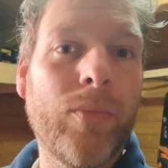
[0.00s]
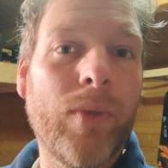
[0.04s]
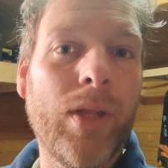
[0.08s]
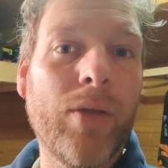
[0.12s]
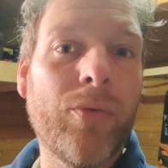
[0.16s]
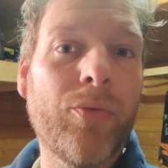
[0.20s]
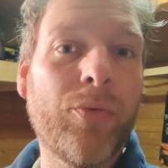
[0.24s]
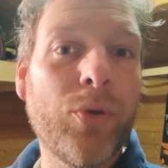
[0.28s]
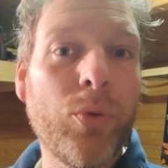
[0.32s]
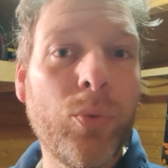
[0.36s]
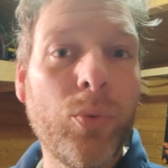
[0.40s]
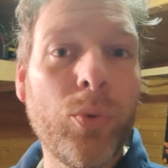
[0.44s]

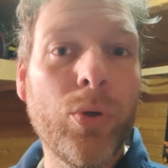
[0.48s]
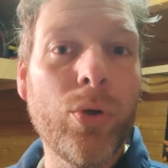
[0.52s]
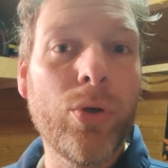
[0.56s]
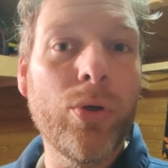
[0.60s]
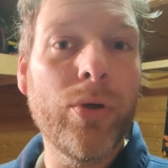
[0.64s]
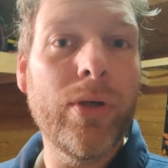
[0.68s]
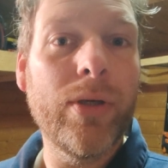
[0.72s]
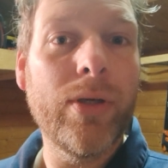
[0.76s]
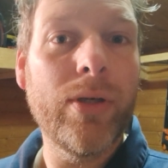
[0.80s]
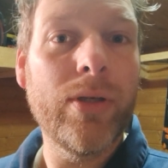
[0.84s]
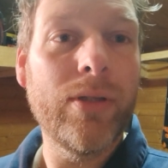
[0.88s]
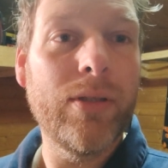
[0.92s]
If you
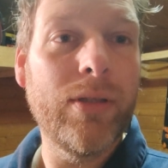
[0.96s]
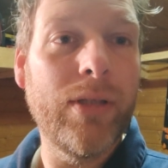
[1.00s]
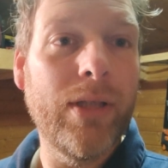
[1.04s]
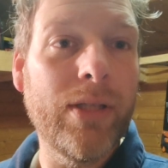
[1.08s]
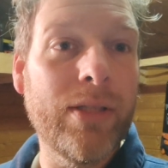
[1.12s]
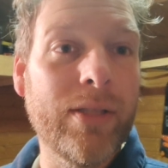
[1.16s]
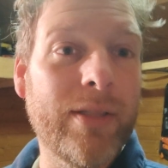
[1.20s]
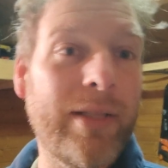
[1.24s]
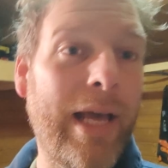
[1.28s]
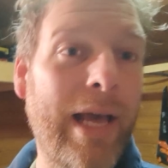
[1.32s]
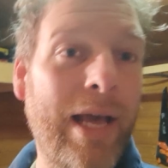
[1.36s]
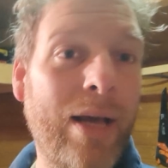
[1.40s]
were
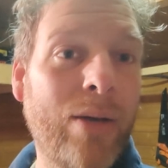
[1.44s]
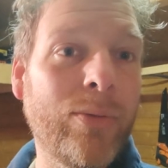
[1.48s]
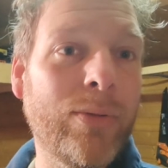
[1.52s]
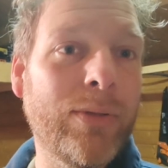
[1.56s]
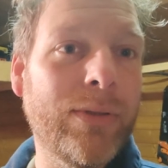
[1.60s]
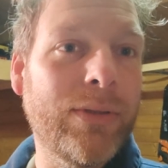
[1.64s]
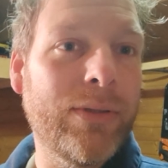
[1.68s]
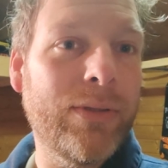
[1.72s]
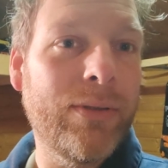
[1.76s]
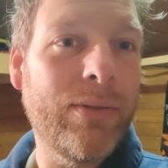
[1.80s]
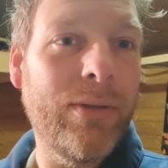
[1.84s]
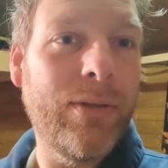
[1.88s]
in
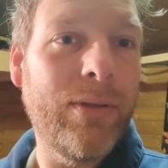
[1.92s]
doubt,